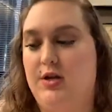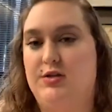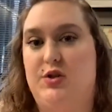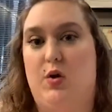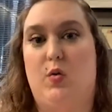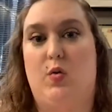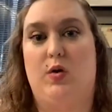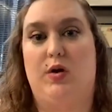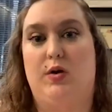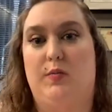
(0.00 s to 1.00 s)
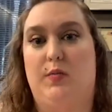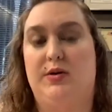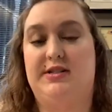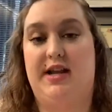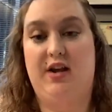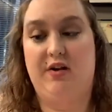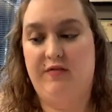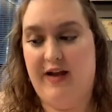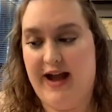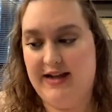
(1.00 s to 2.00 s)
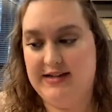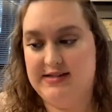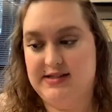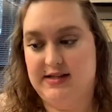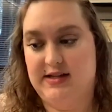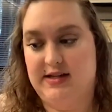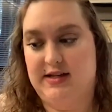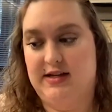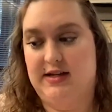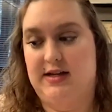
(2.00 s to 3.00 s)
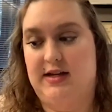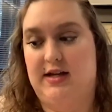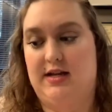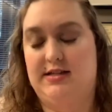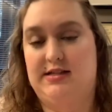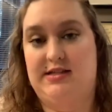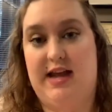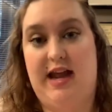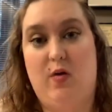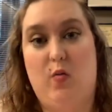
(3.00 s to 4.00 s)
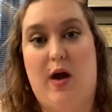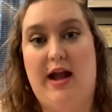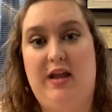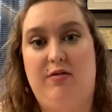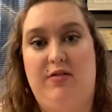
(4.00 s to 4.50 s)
So present your facts, state why you